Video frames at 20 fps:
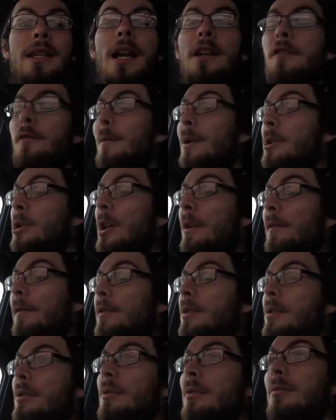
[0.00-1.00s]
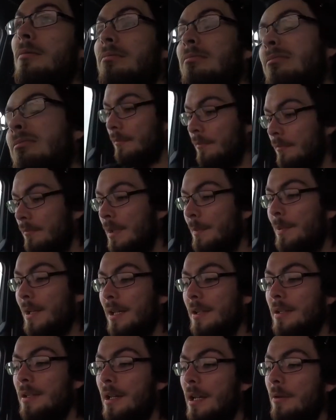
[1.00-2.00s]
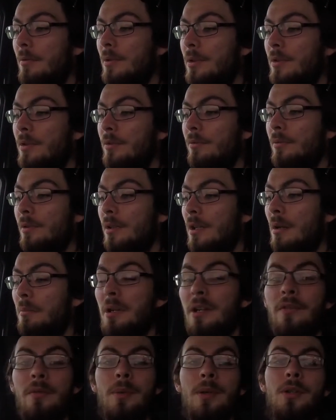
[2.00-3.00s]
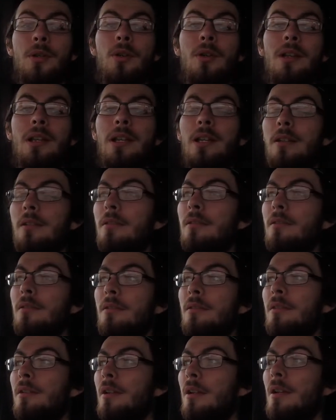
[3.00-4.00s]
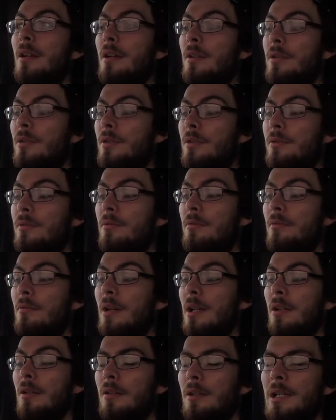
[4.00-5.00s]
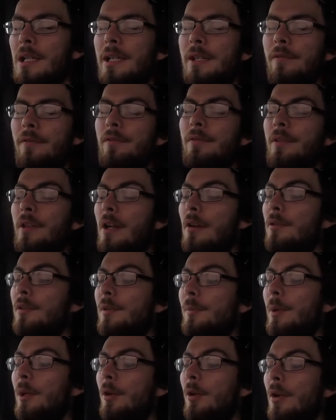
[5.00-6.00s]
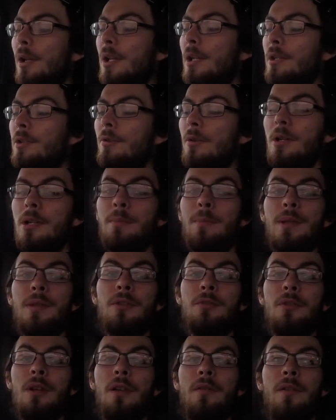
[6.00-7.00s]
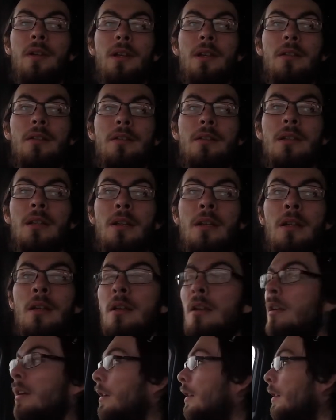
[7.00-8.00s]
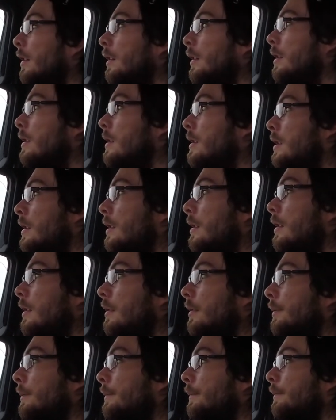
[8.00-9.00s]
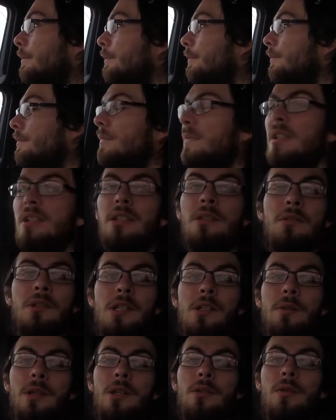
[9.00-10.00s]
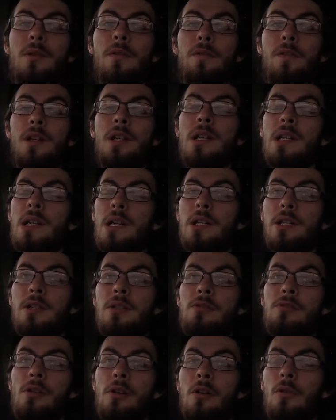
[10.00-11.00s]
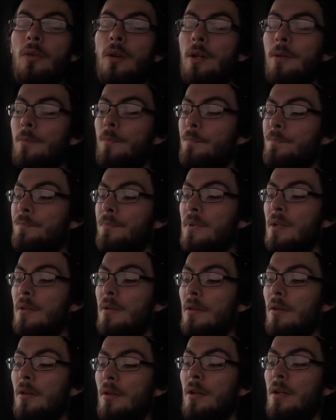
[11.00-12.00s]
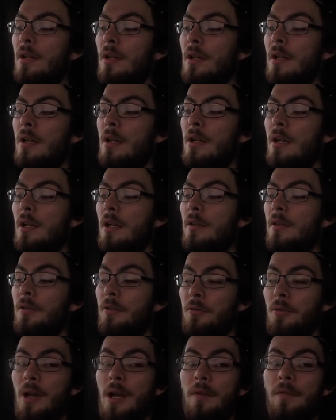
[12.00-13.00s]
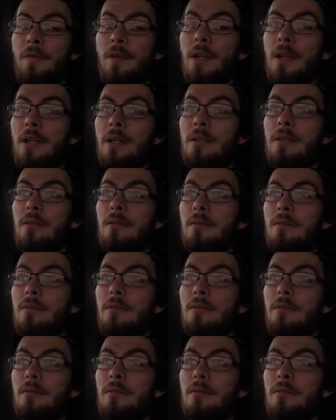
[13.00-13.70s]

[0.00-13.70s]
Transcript: start of my shift. So my plan today was to uh, arrive a bit early. Well, leave the house a bit early so I can beat the traffic as uh, usually when I do a Friday night trunk run, the traffic